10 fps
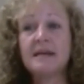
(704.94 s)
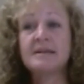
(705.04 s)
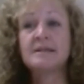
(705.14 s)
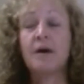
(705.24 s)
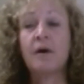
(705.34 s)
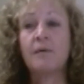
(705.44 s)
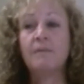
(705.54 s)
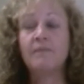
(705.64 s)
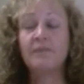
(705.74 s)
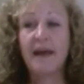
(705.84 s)

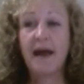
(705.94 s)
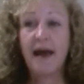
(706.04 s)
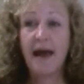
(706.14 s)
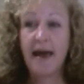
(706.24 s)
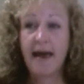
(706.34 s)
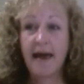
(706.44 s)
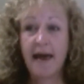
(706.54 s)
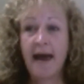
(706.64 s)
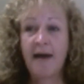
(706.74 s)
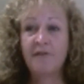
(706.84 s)
So
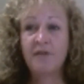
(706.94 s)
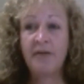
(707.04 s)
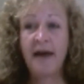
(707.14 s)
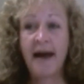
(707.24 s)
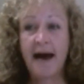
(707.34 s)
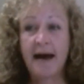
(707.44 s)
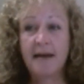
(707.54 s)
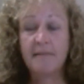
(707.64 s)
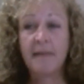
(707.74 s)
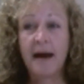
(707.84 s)
after that,
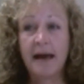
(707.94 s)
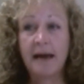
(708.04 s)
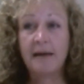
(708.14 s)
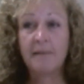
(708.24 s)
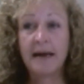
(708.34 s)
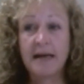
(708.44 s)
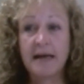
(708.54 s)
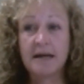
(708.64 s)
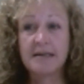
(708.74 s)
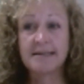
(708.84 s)
my
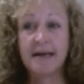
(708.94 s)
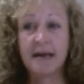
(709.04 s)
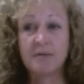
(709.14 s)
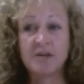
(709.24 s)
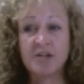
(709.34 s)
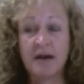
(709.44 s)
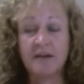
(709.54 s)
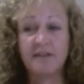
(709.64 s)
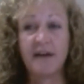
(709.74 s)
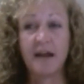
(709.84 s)
youngest son and Michelle
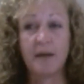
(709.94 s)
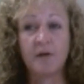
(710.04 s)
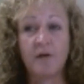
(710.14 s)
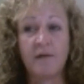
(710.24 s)
developed